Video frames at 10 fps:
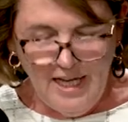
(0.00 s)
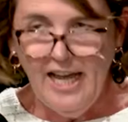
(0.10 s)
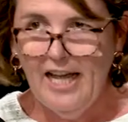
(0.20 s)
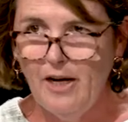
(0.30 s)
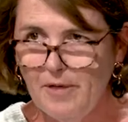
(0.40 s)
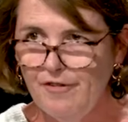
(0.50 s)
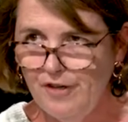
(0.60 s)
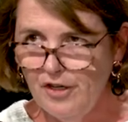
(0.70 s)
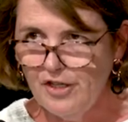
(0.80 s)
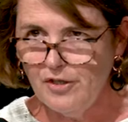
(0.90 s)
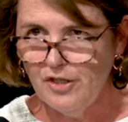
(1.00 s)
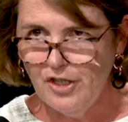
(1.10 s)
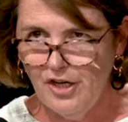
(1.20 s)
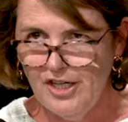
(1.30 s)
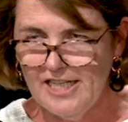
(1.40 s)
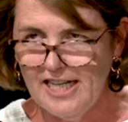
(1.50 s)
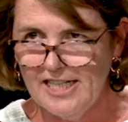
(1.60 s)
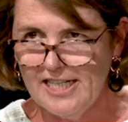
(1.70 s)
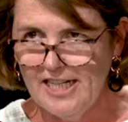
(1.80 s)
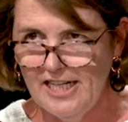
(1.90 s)
And I'm going to focus on Tony's
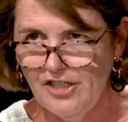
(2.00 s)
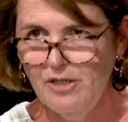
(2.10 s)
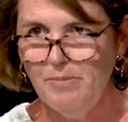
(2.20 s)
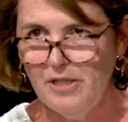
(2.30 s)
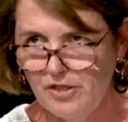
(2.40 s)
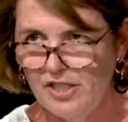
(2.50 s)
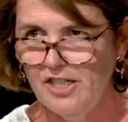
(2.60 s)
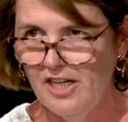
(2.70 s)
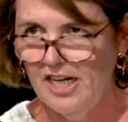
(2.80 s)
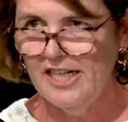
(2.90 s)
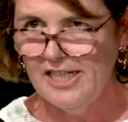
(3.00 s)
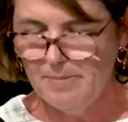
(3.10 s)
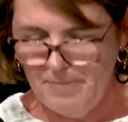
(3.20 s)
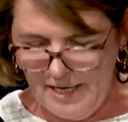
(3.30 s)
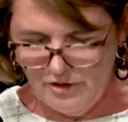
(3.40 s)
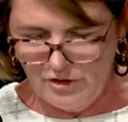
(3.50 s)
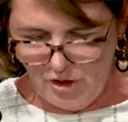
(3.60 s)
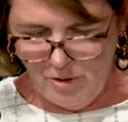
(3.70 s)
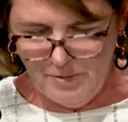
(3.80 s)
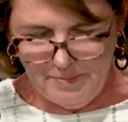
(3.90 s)
latest collection because tonight is about
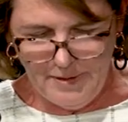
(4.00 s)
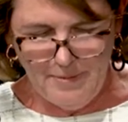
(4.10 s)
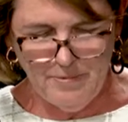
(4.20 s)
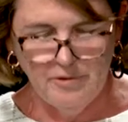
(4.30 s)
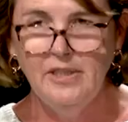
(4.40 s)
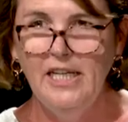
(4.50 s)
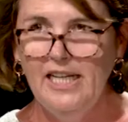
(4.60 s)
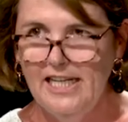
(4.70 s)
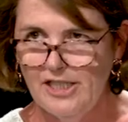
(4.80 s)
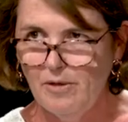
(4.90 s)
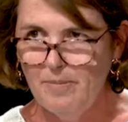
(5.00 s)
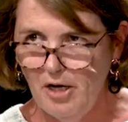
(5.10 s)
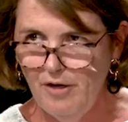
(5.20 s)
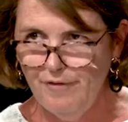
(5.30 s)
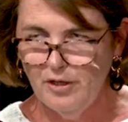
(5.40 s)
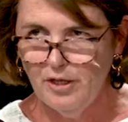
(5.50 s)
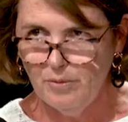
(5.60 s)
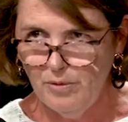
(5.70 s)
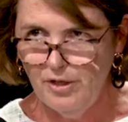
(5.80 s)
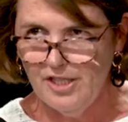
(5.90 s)
common people. And so I'm hopeful that the
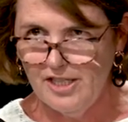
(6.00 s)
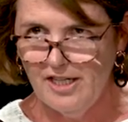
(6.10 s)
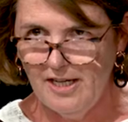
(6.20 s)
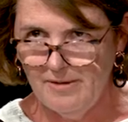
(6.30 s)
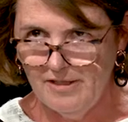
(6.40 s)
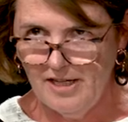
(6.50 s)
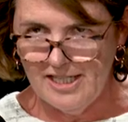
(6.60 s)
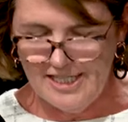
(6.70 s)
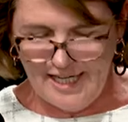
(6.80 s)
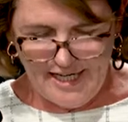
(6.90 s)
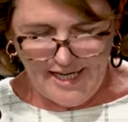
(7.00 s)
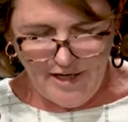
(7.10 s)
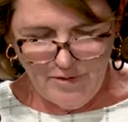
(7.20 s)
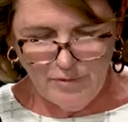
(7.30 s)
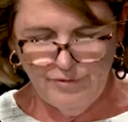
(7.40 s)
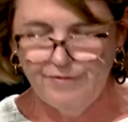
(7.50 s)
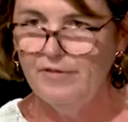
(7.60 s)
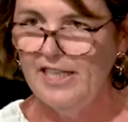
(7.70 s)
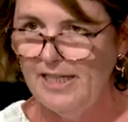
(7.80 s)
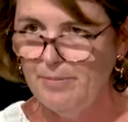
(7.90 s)
words that I, I say now will
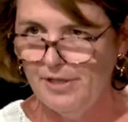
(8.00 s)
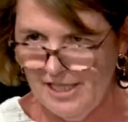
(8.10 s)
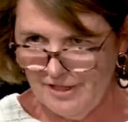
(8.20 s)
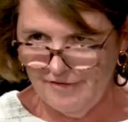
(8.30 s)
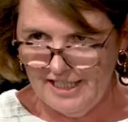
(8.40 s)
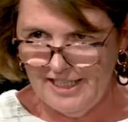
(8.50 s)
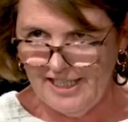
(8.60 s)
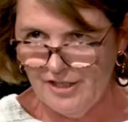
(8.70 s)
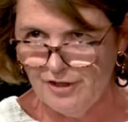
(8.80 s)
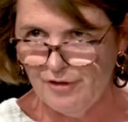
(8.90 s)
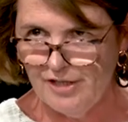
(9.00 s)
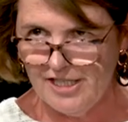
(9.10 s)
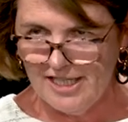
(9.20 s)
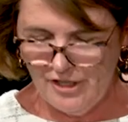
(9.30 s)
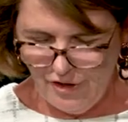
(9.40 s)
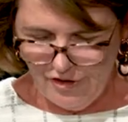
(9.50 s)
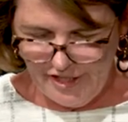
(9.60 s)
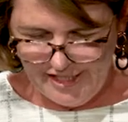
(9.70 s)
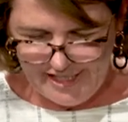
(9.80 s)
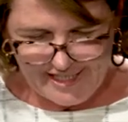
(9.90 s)
lead productively into Chris and
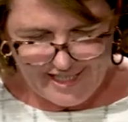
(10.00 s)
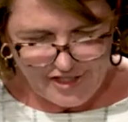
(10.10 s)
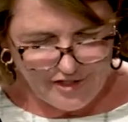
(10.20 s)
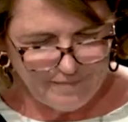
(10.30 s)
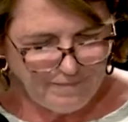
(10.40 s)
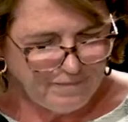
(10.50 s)
Tony's discussion.